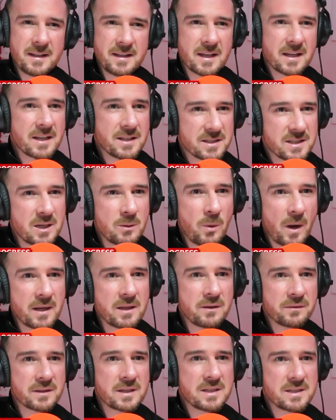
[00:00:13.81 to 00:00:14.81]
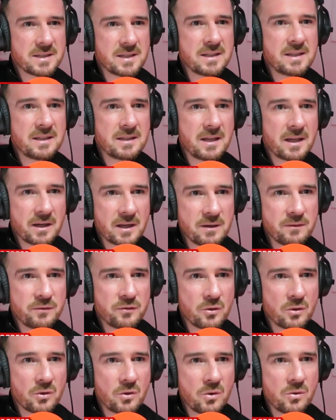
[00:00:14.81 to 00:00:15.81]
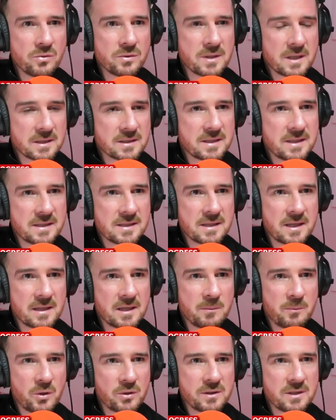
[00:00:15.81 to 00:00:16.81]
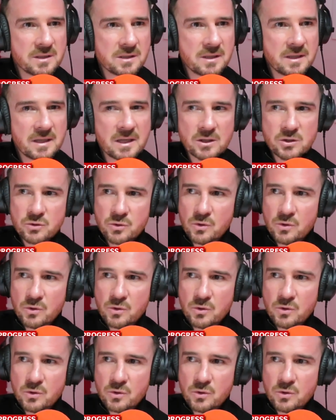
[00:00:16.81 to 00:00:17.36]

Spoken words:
You can see why they've conceded the right few goals this season in the Bundesliga.